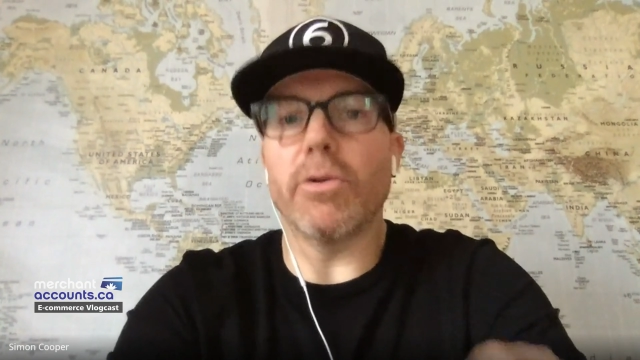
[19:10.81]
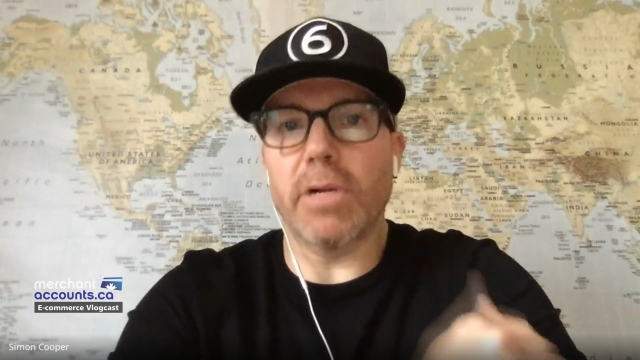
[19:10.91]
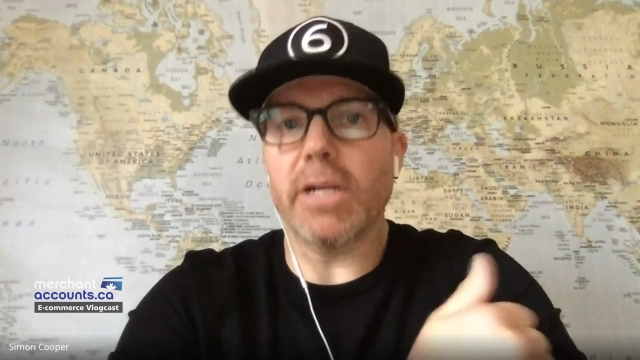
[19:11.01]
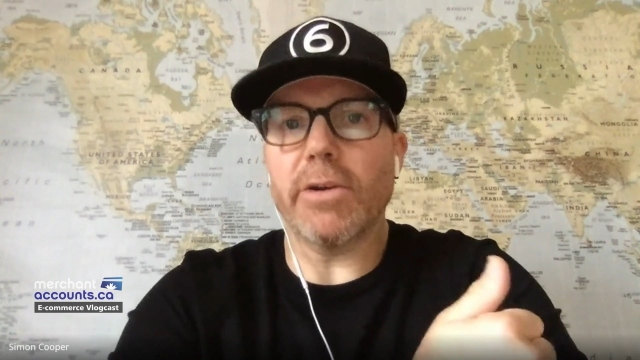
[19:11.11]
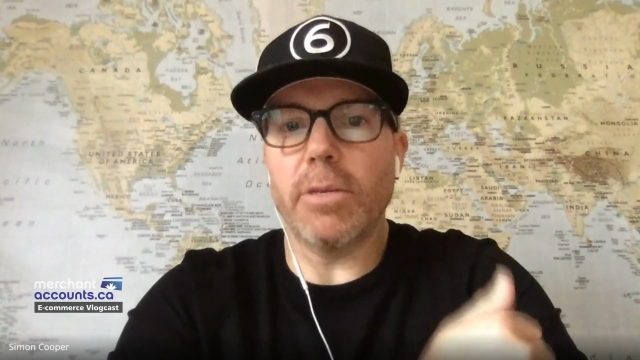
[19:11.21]

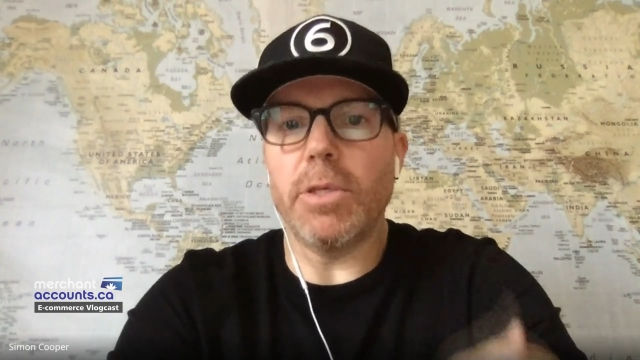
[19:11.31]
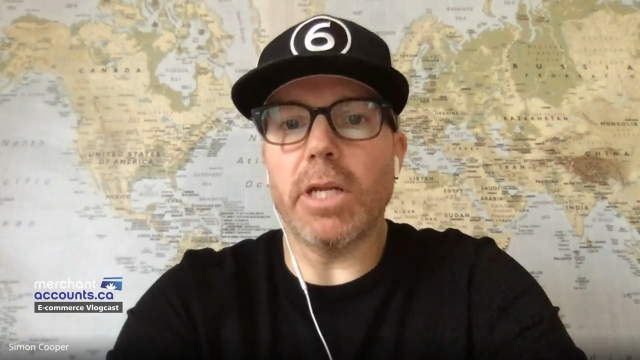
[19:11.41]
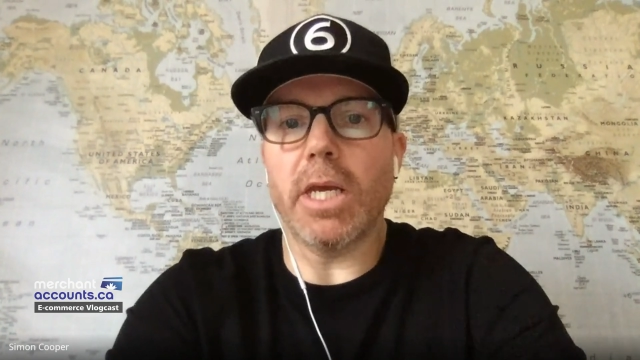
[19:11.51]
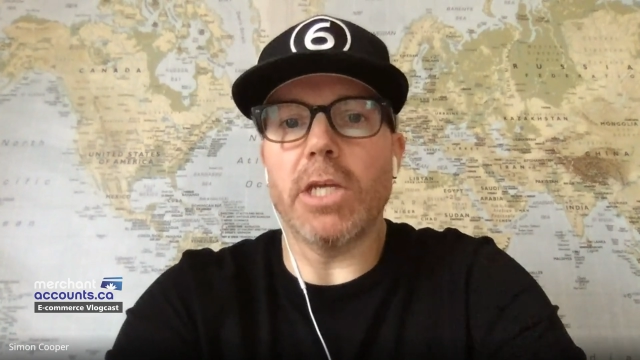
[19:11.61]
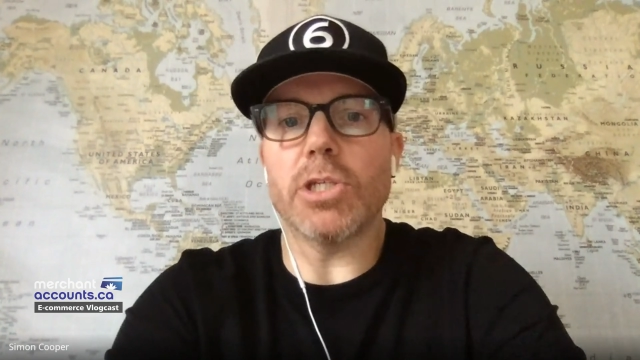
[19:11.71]
clear
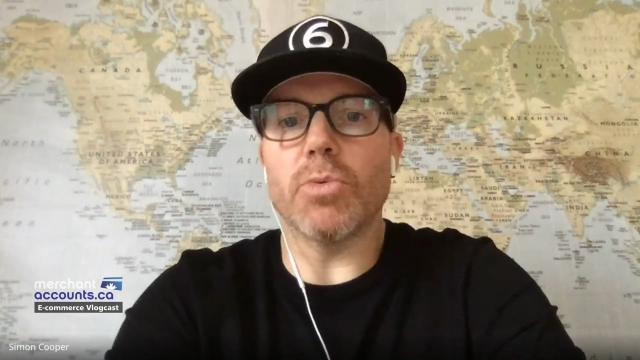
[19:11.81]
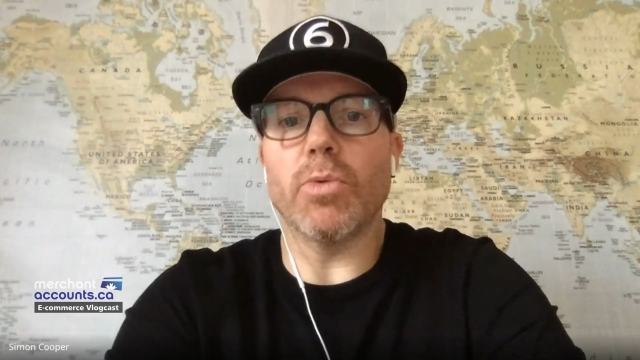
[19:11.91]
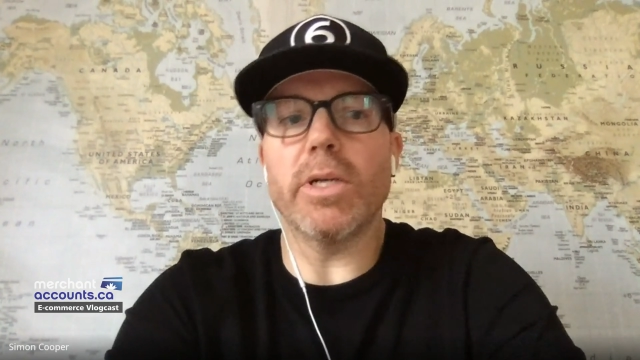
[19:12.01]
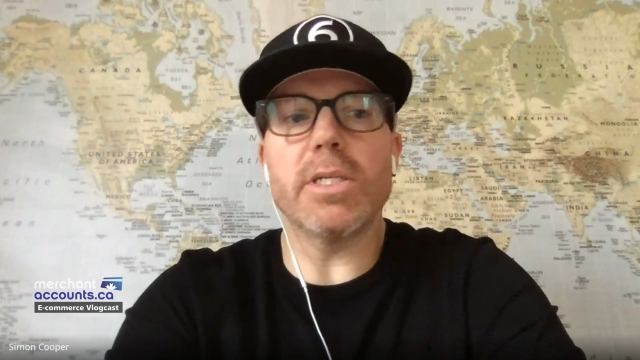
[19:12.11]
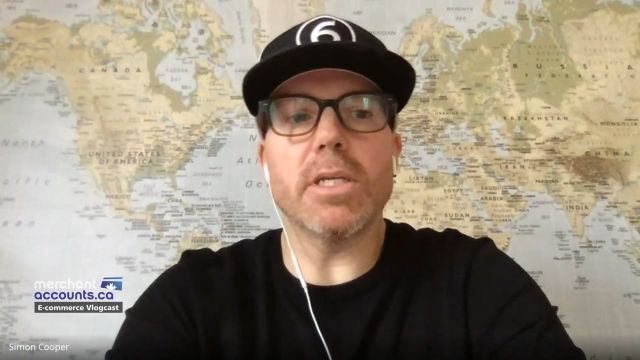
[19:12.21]
communication.
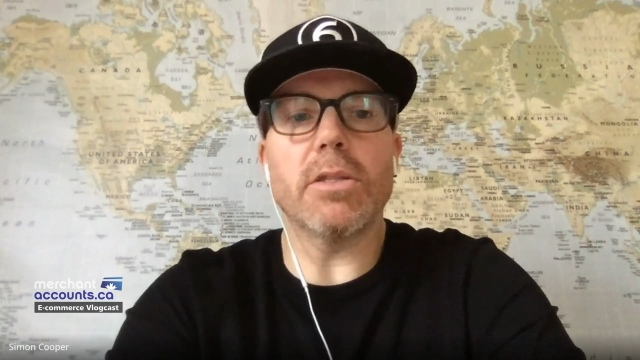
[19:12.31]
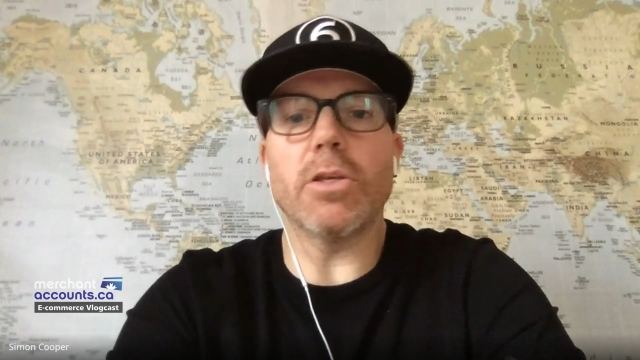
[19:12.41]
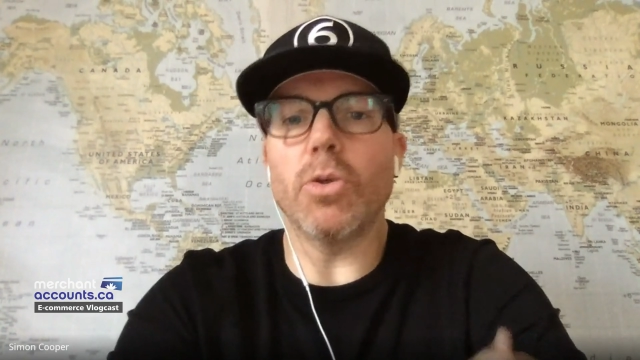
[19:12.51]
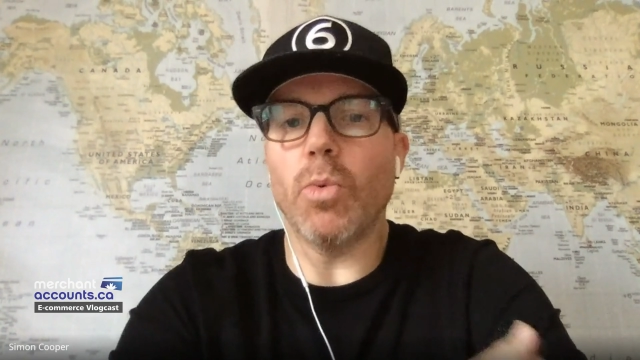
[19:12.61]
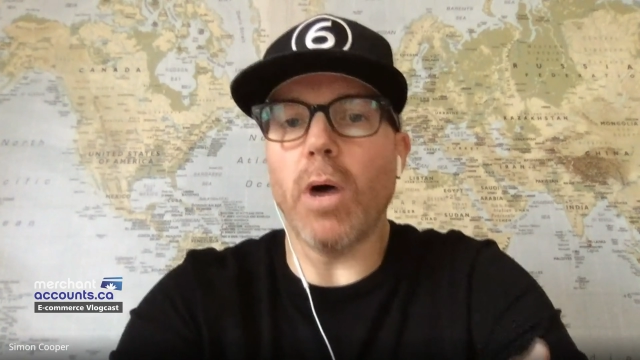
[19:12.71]
What is it
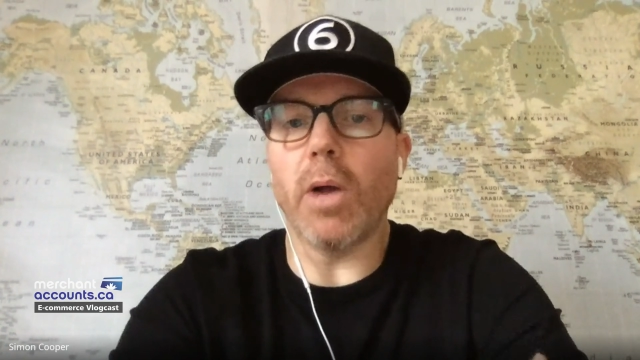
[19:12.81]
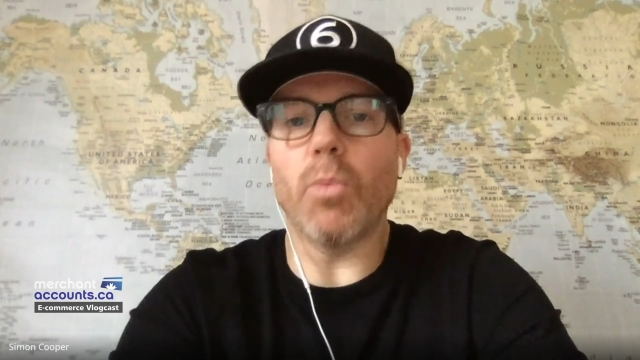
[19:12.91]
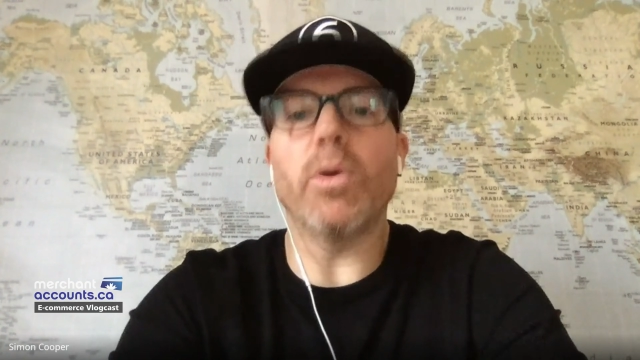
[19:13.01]
that you want?